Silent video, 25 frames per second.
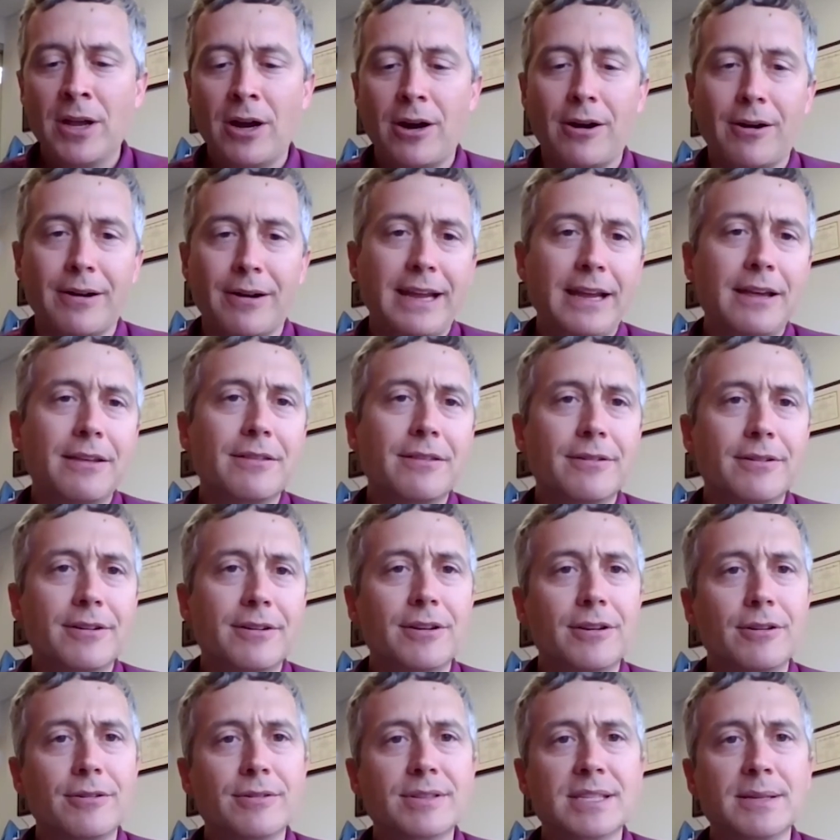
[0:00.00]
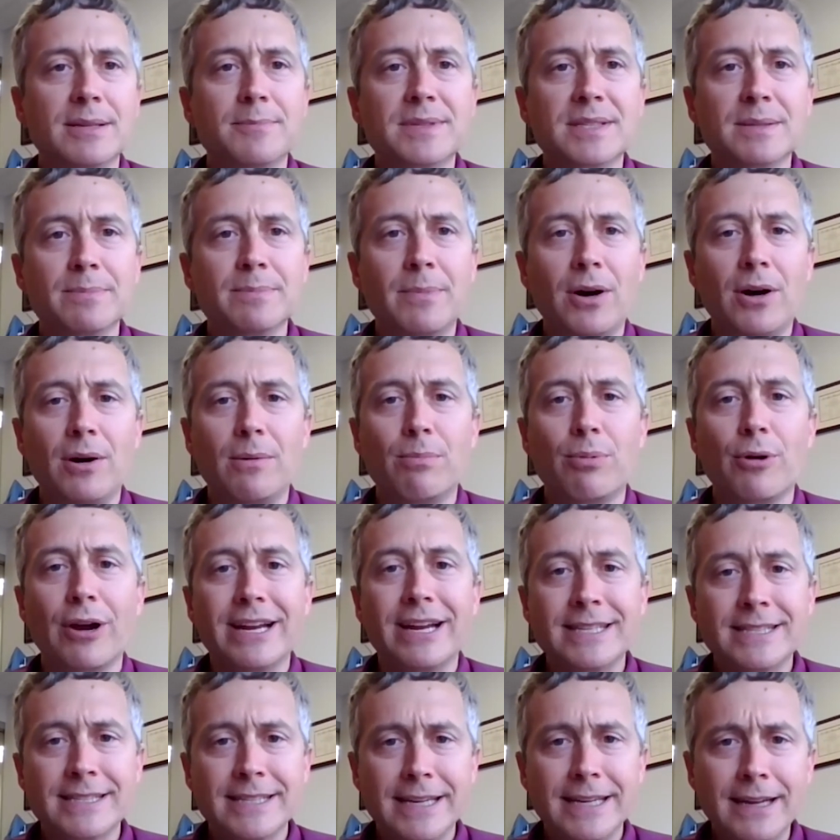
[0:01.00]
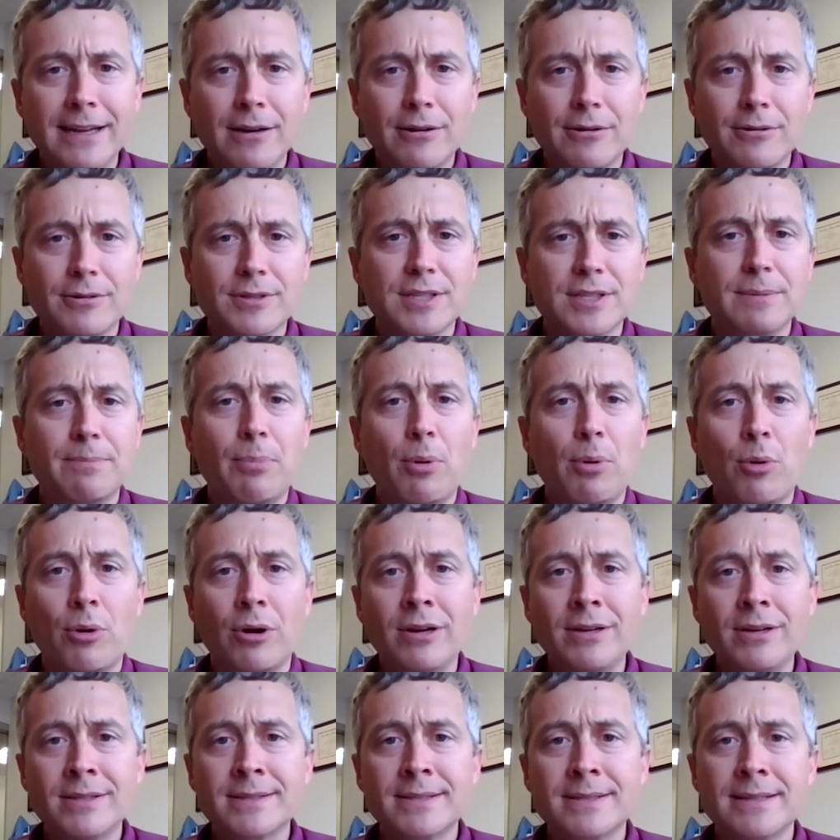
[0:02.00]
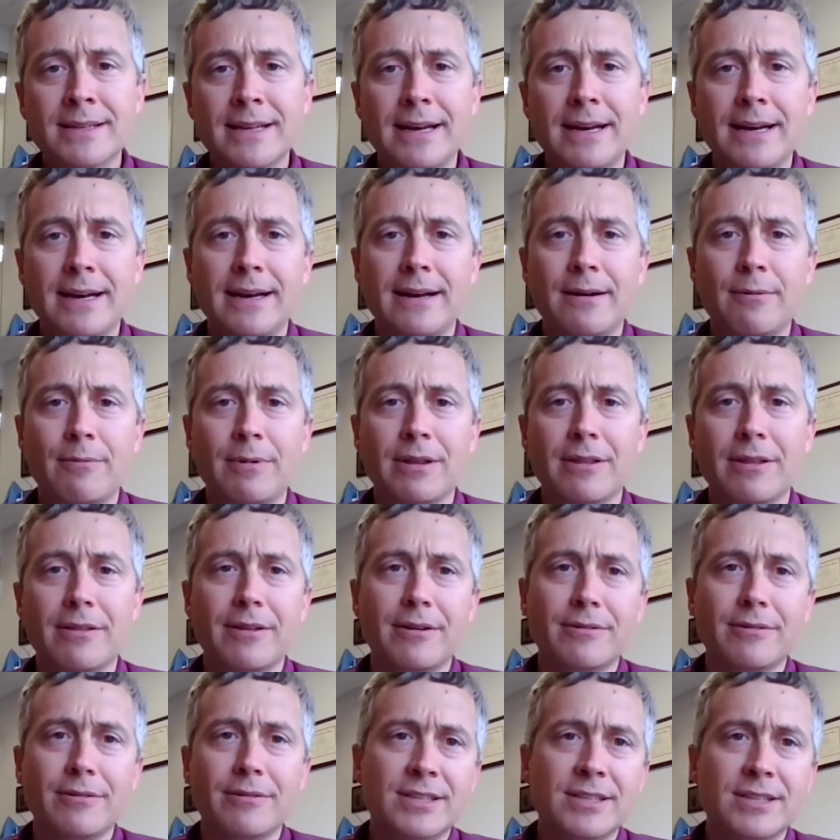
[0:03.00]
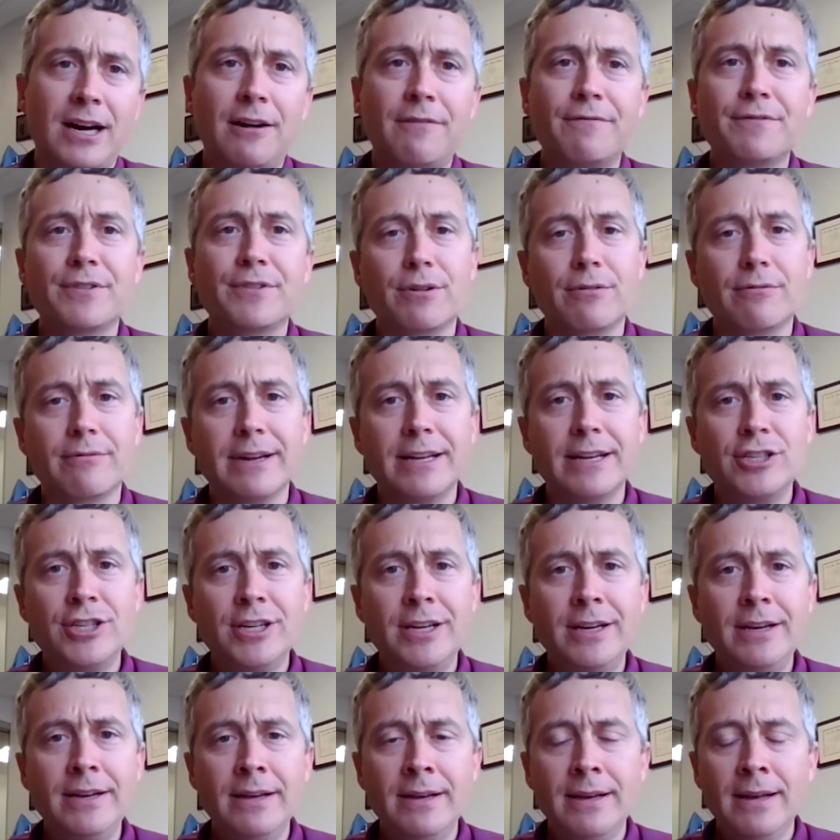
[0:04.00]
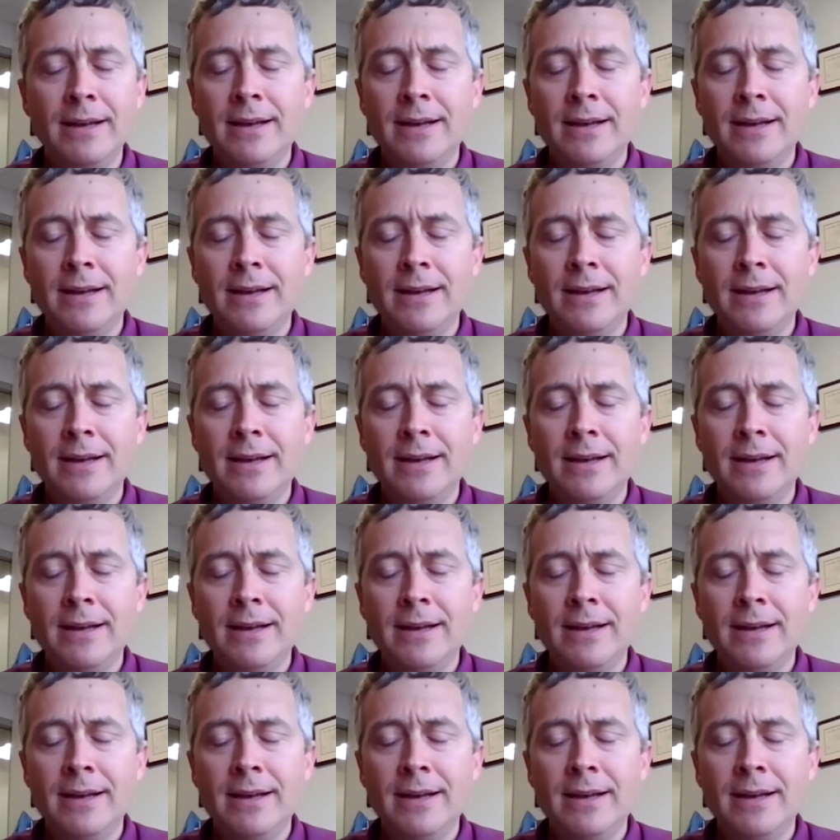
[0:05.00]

are either to do some small bracing or supports, whether they're soft or rigid,